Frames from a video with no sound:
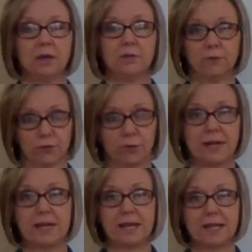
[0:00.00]
for three
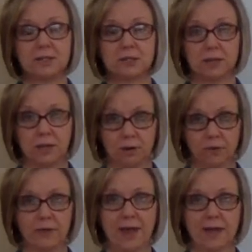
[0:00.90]
days in her
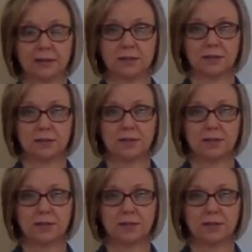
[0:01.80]
fast,